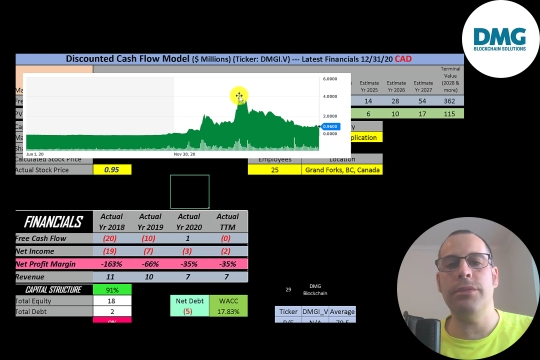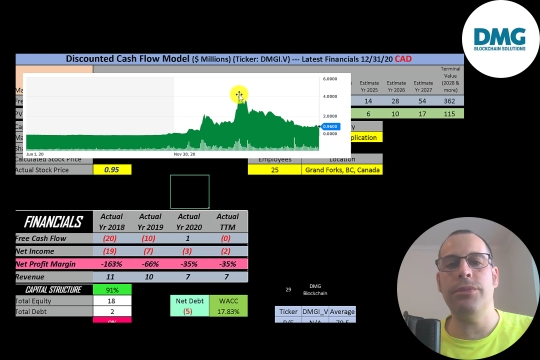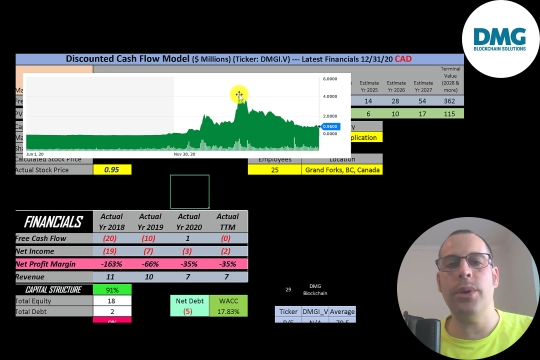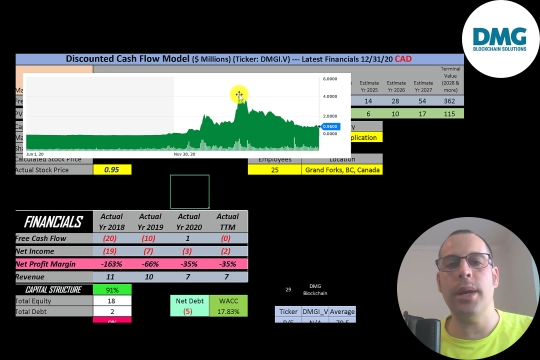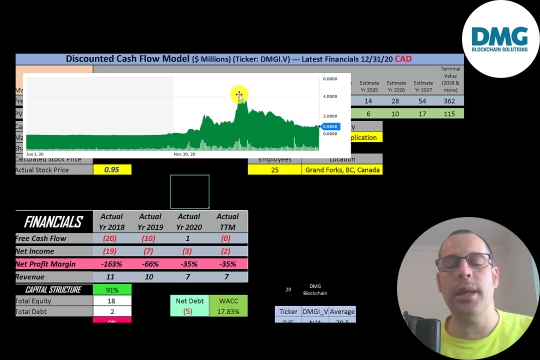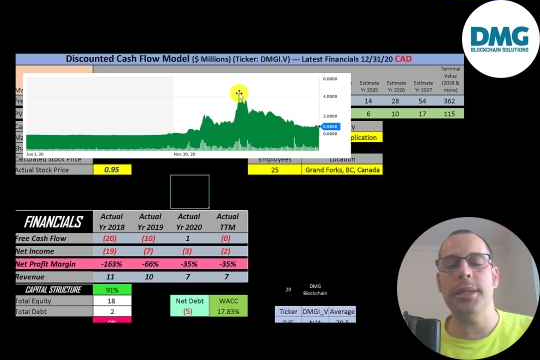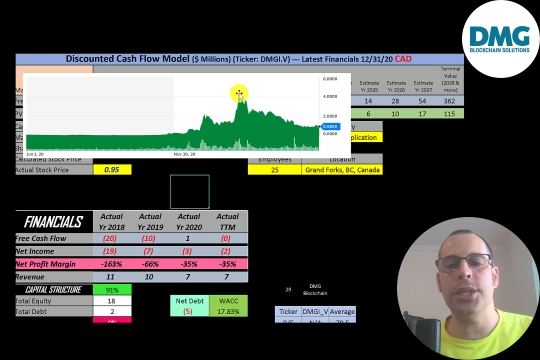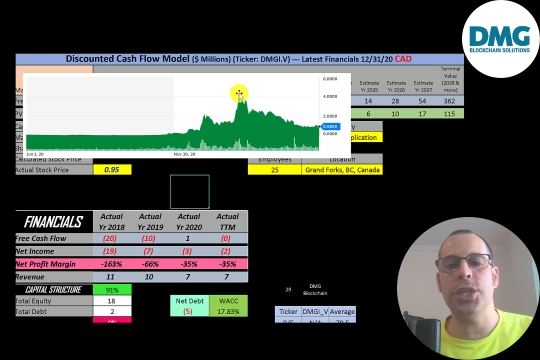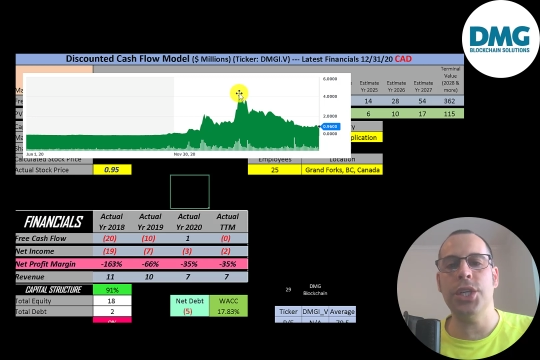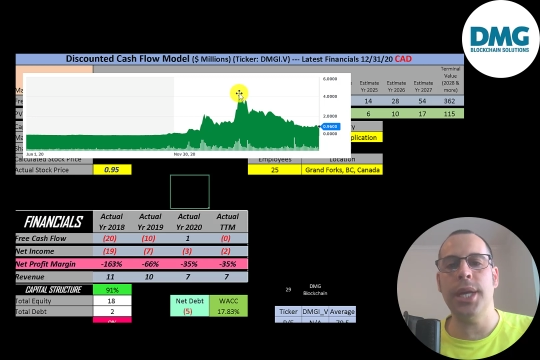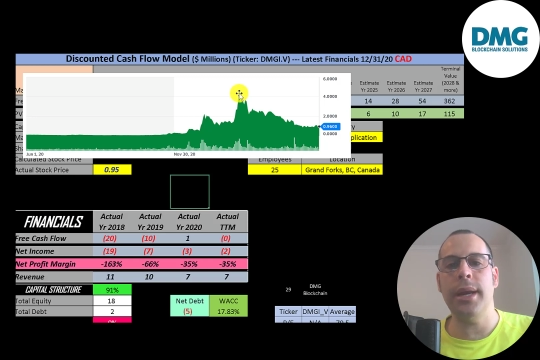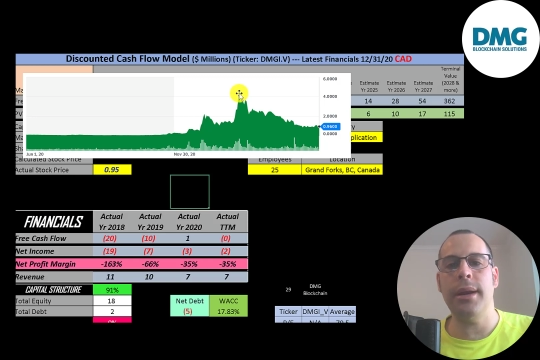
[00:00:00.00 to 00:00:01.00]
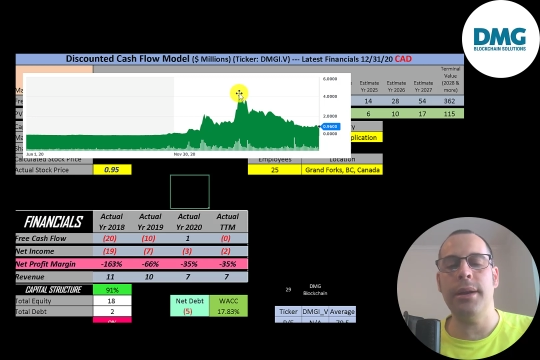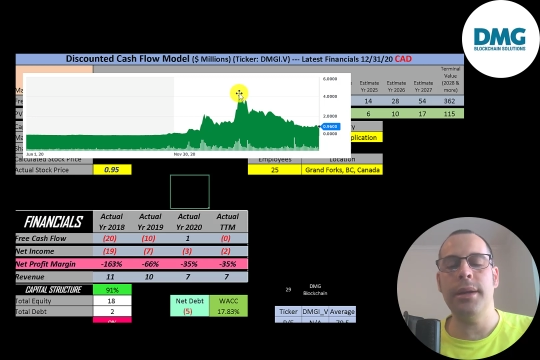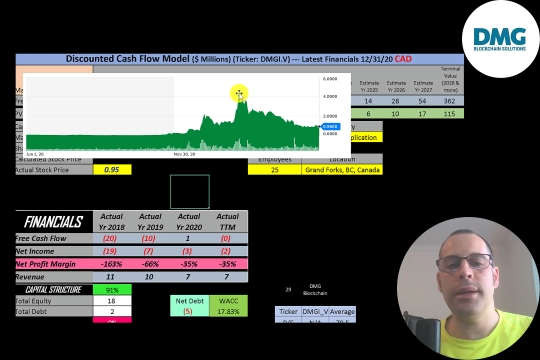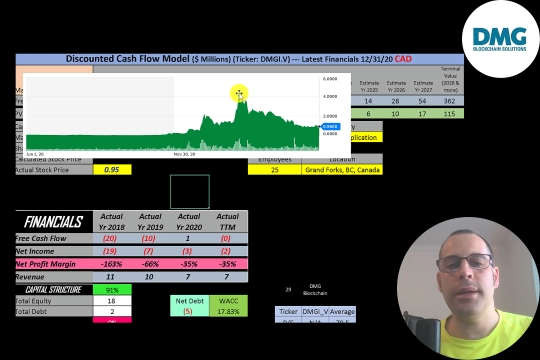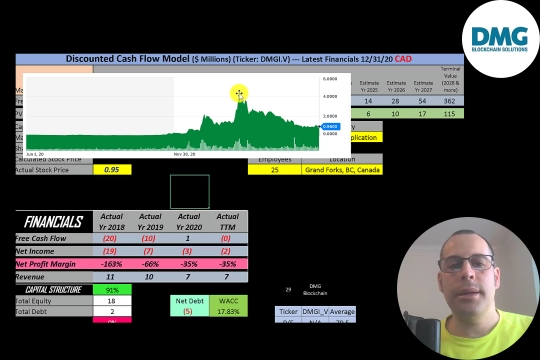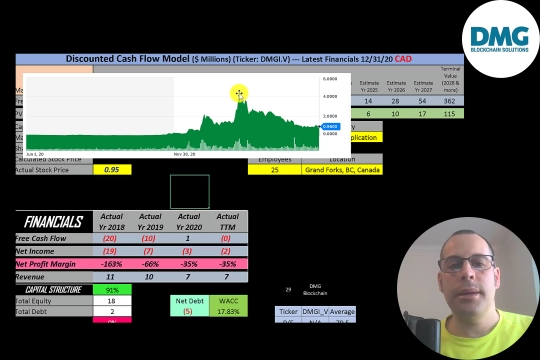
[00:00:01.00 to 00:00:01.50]
$4 a
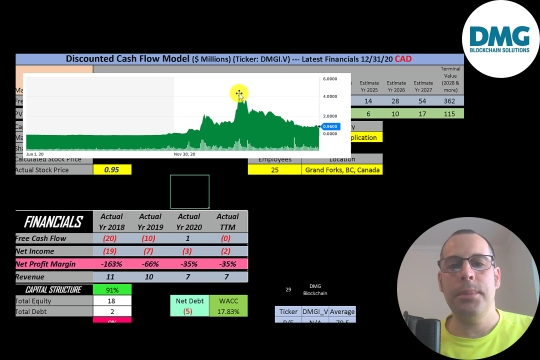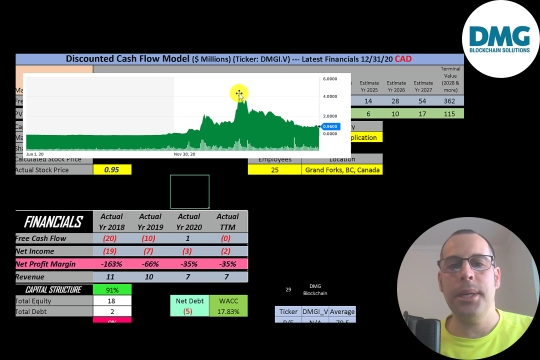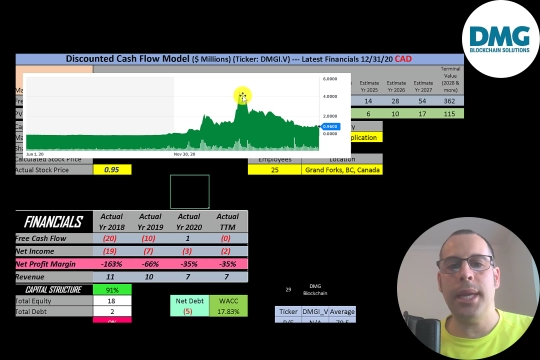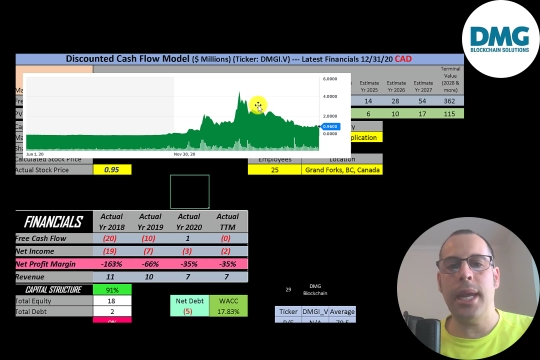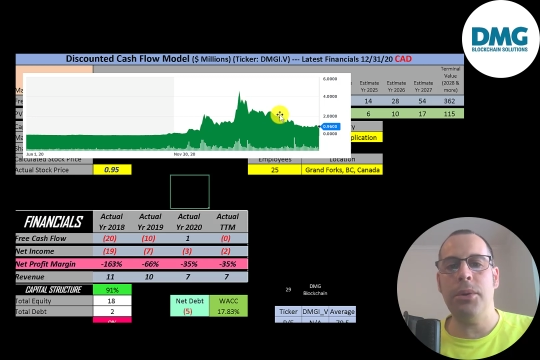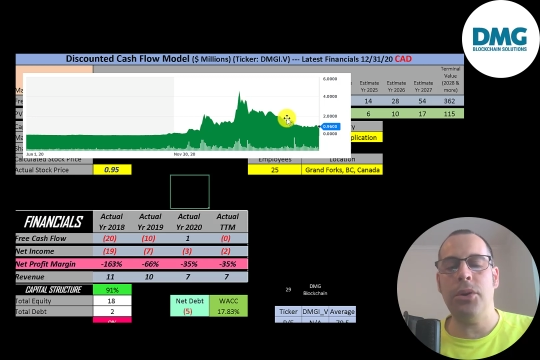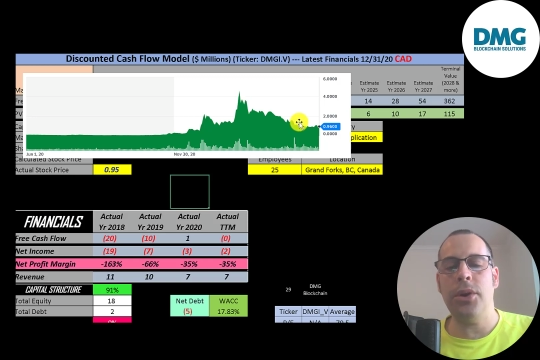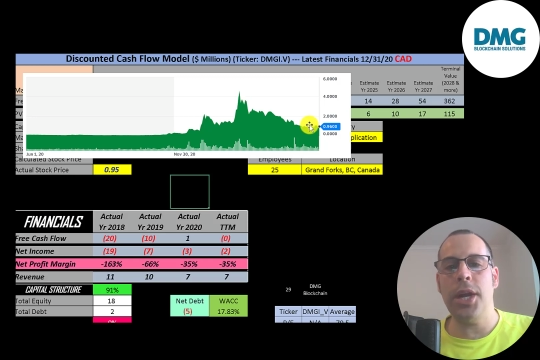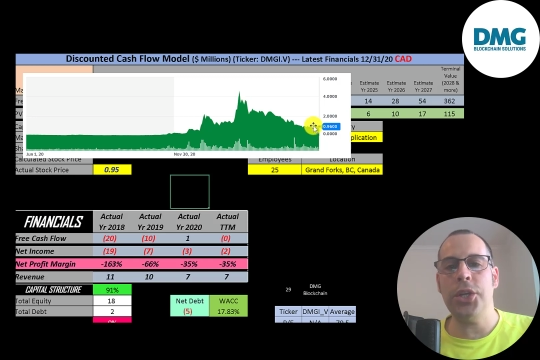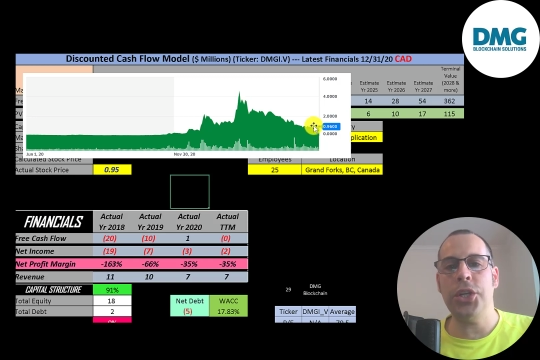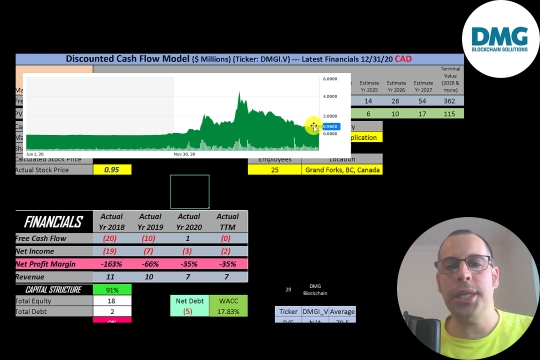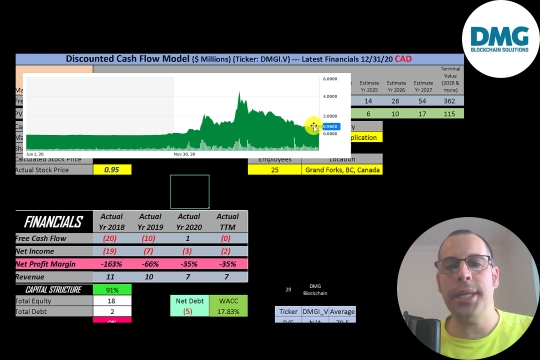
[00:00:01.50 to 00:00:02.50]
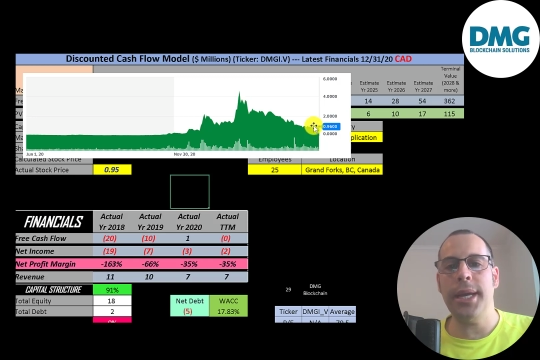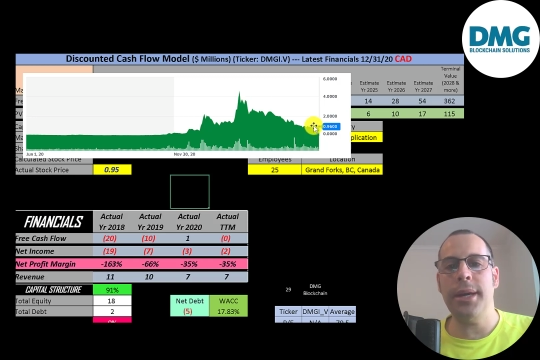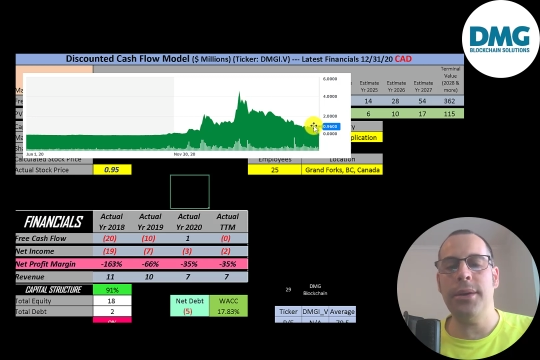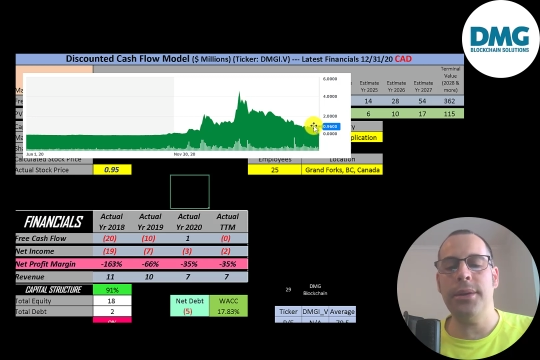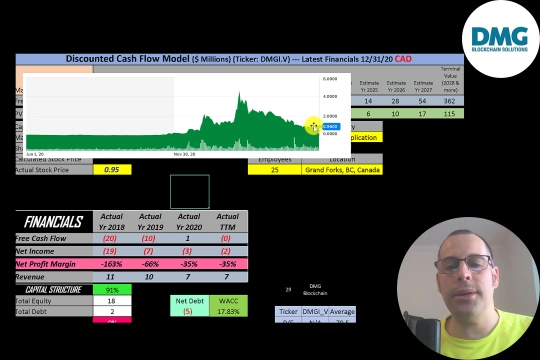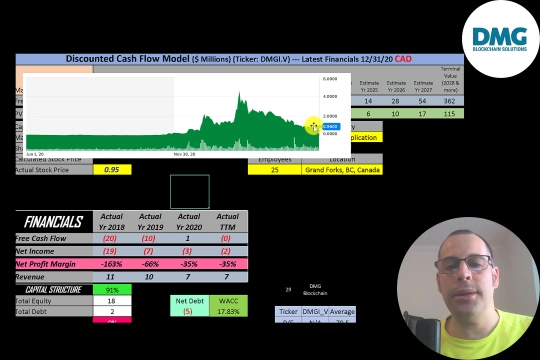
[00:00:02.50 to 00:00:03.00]
share, but it came crashing
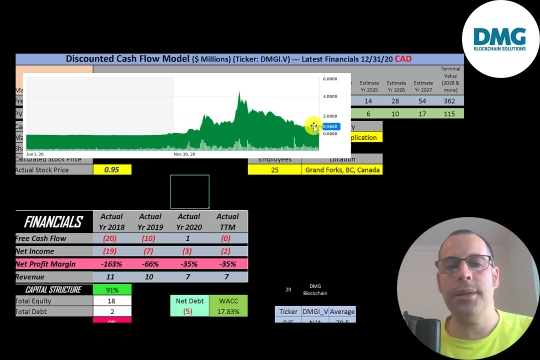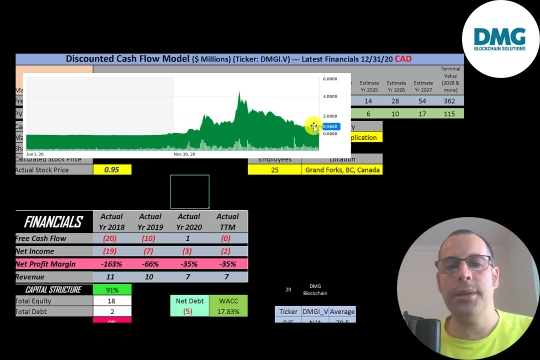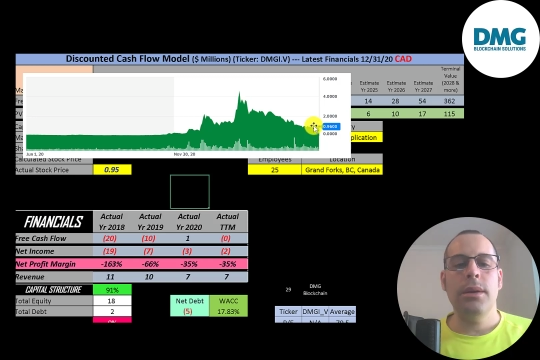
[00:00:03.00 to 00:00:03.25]
down.